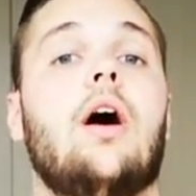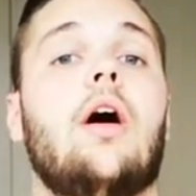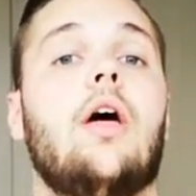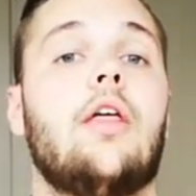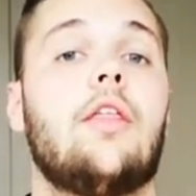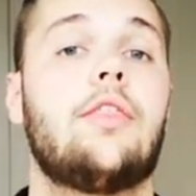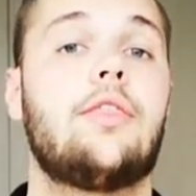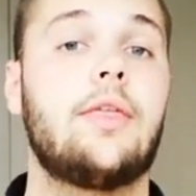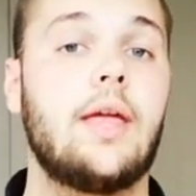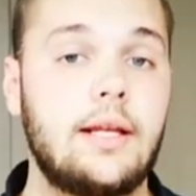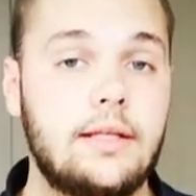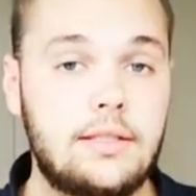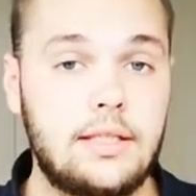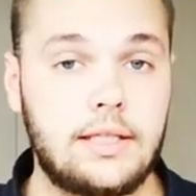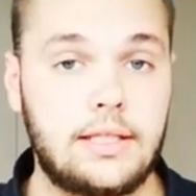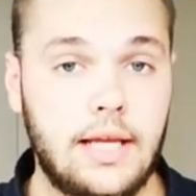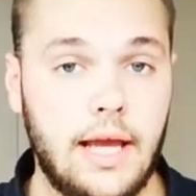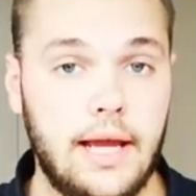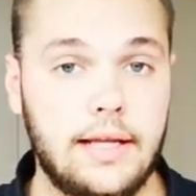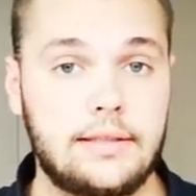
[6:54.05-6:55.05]

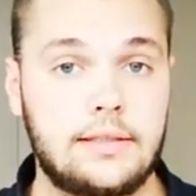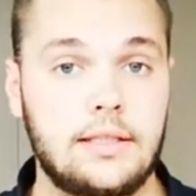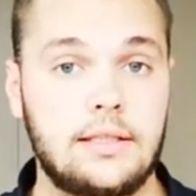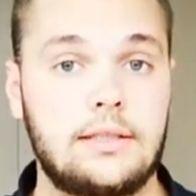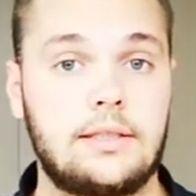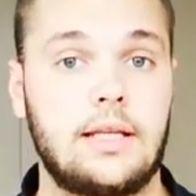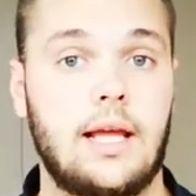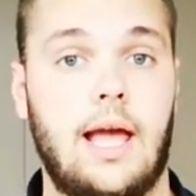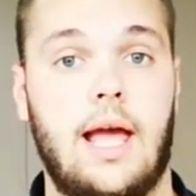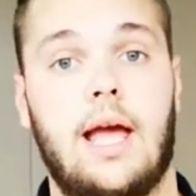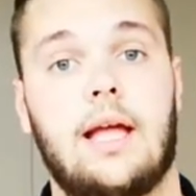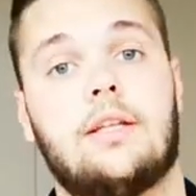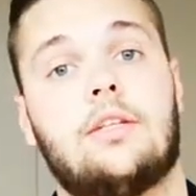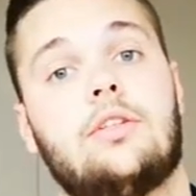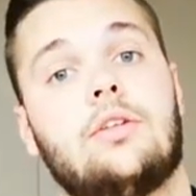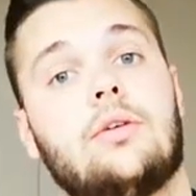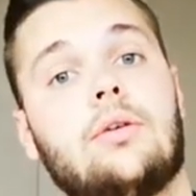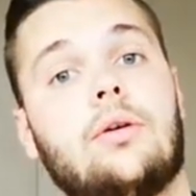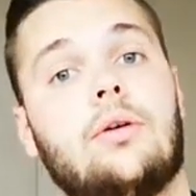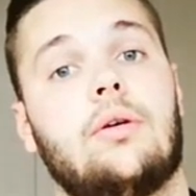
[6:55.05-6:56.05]
authenticated at
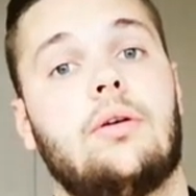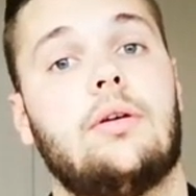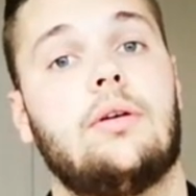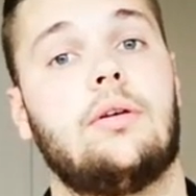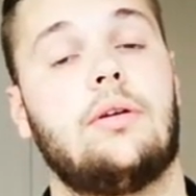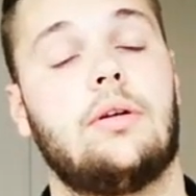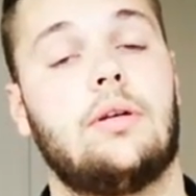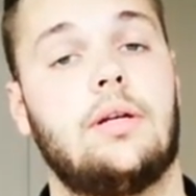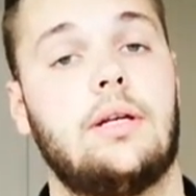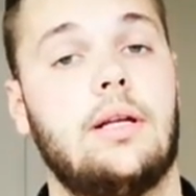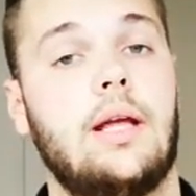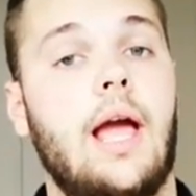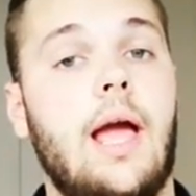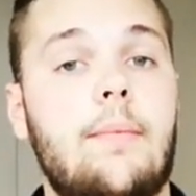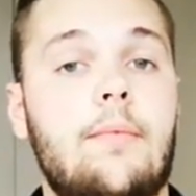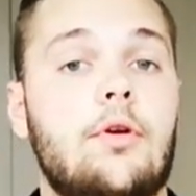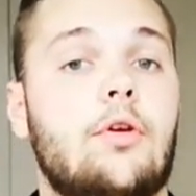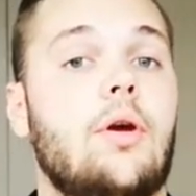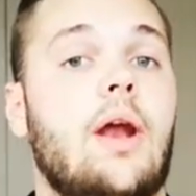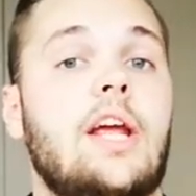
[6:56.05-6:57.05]
your
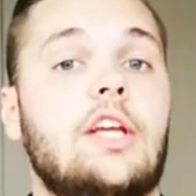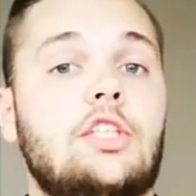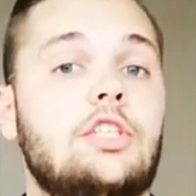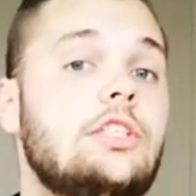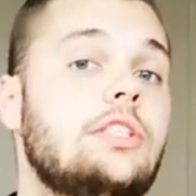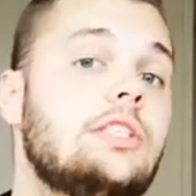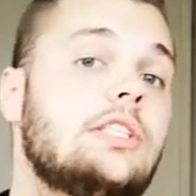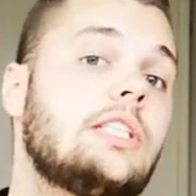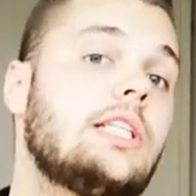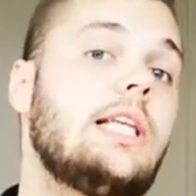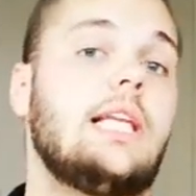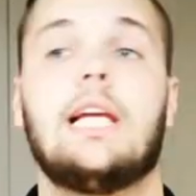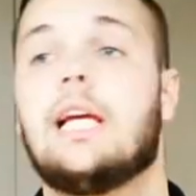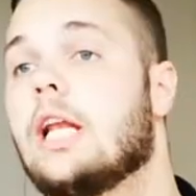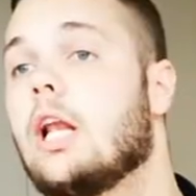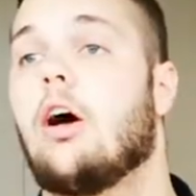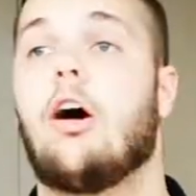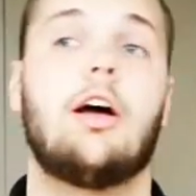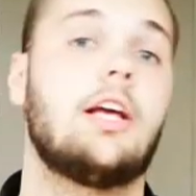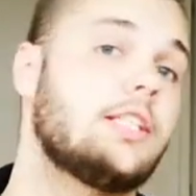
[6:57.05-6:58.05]
immigration's
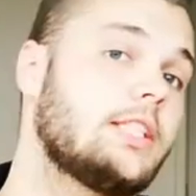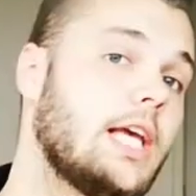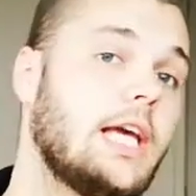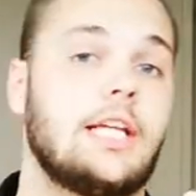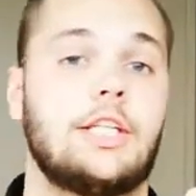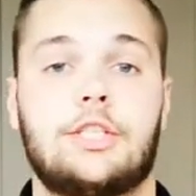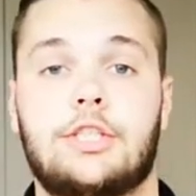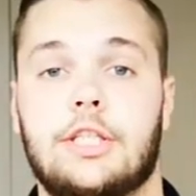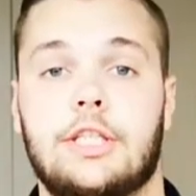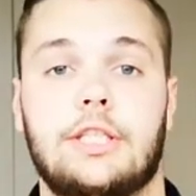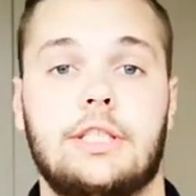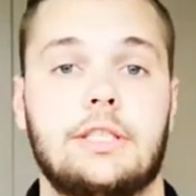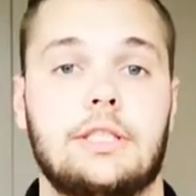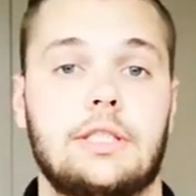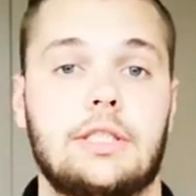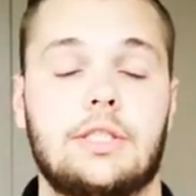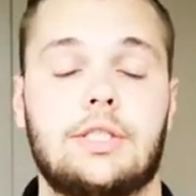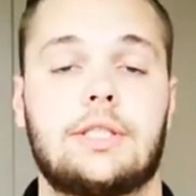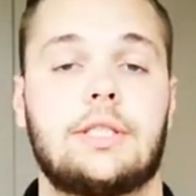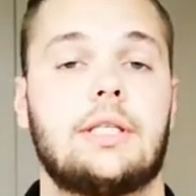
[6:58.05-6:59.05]

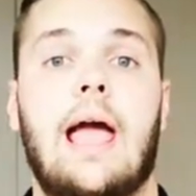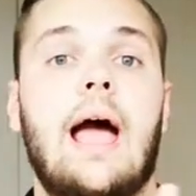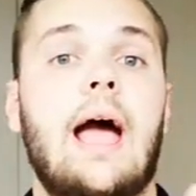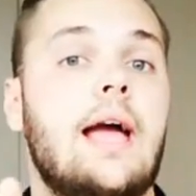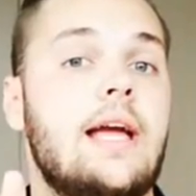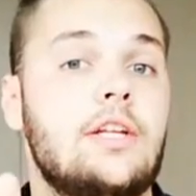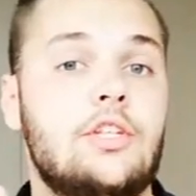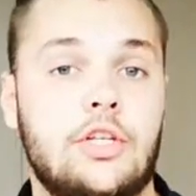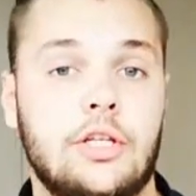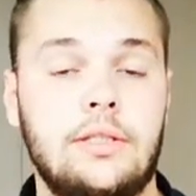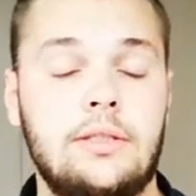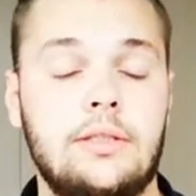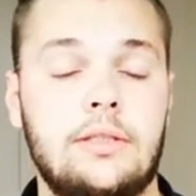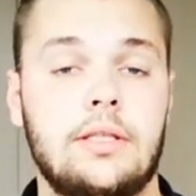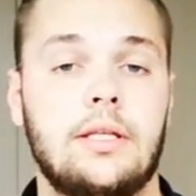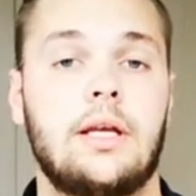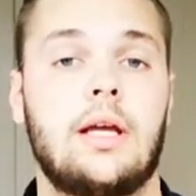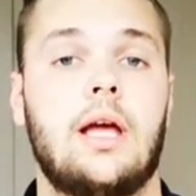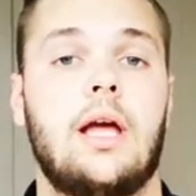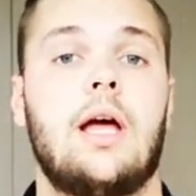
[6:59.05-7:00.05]
legalizations agent,
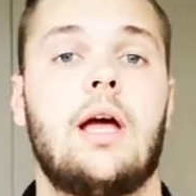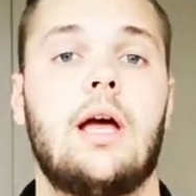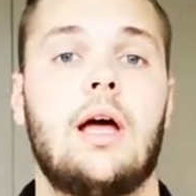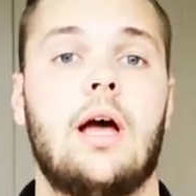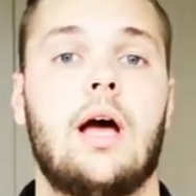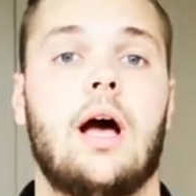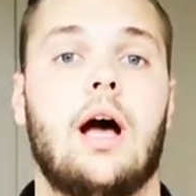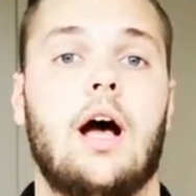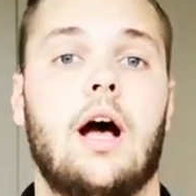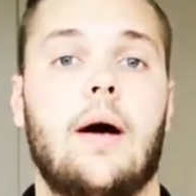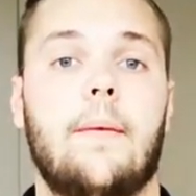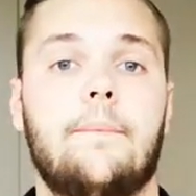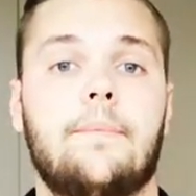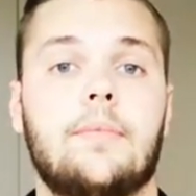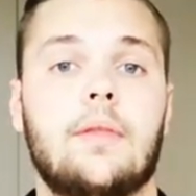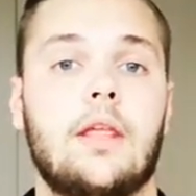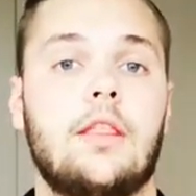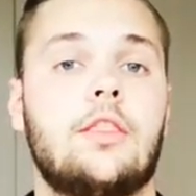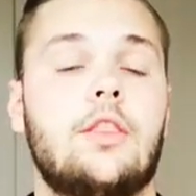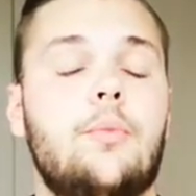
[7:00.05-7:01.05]

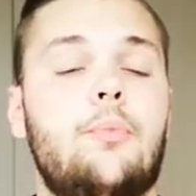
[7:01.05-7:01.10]
the